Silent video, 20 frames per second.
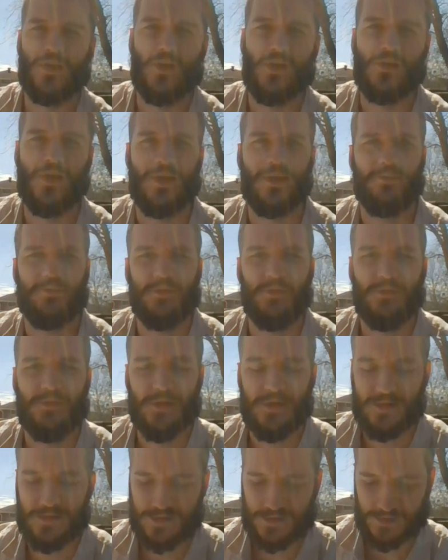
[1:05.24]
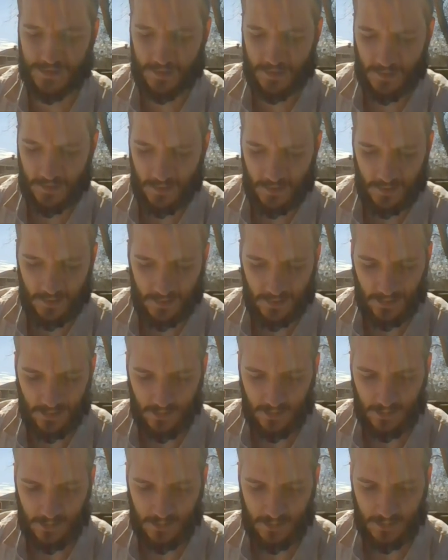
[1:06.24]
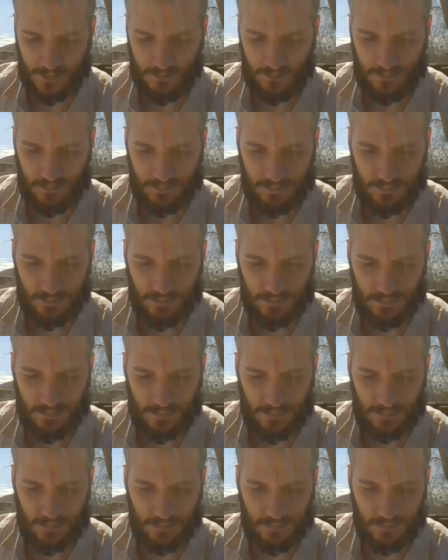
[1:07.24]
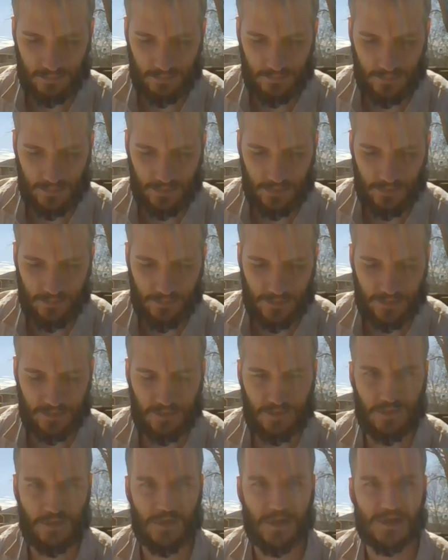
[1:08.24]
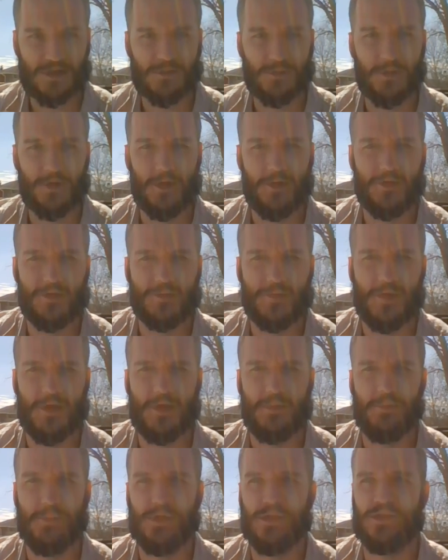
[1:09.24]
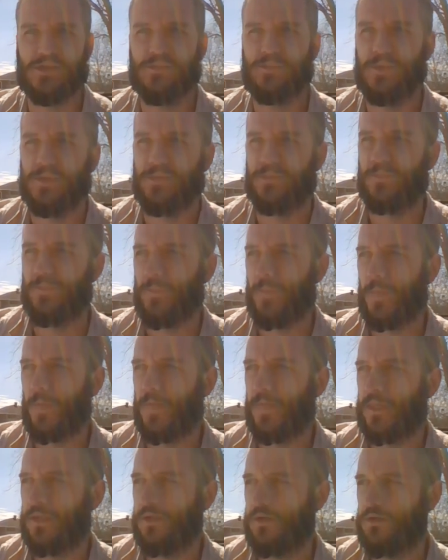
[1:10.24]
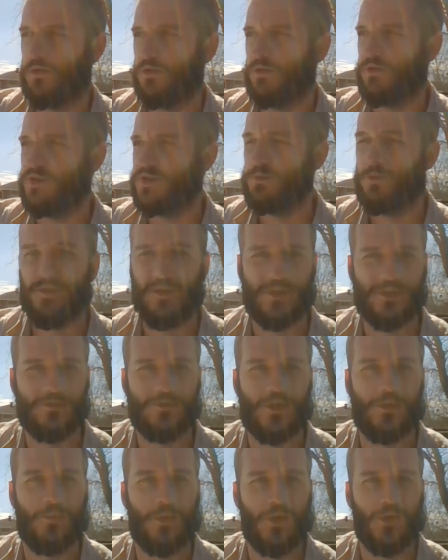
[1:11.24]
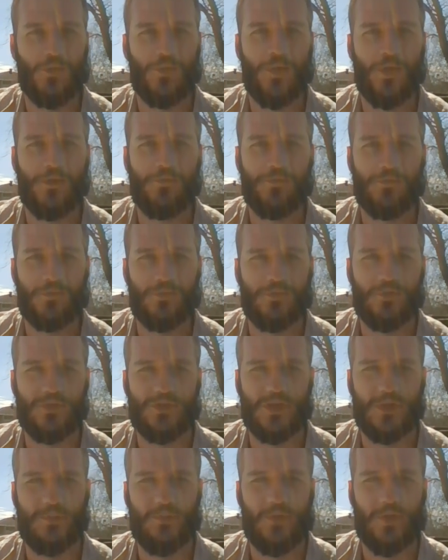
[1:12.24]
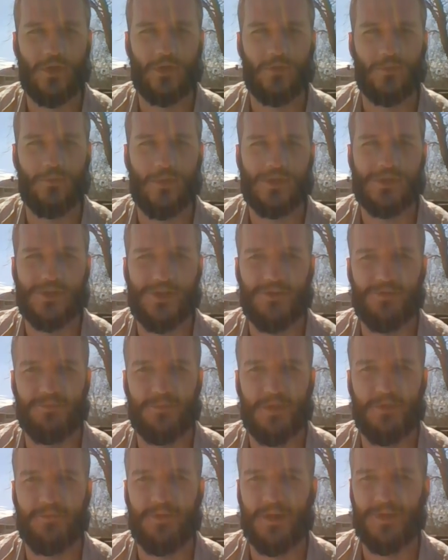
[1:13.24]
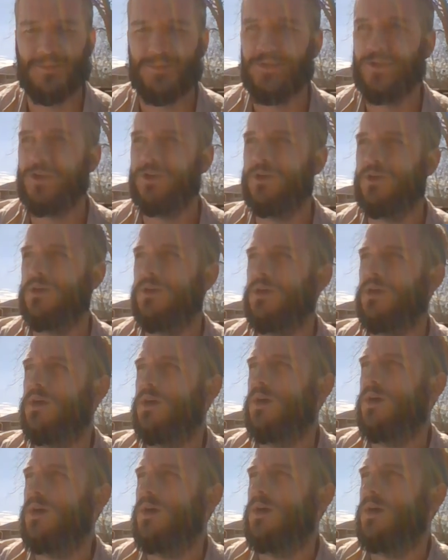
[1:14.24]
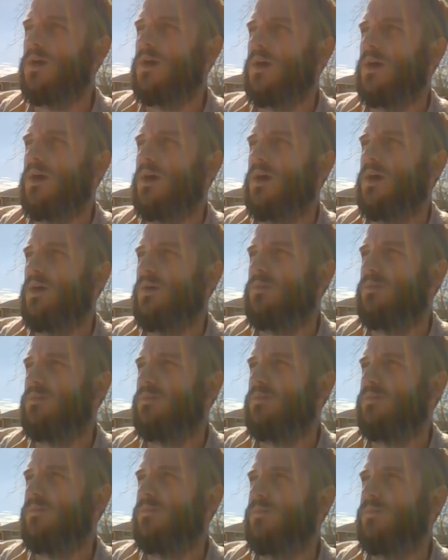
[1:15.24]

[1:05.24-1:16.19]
to outline a few things. Uh, I'm not an expert on this by any means, but some of the things I've done in my own life to try to protect myself and my family. Um,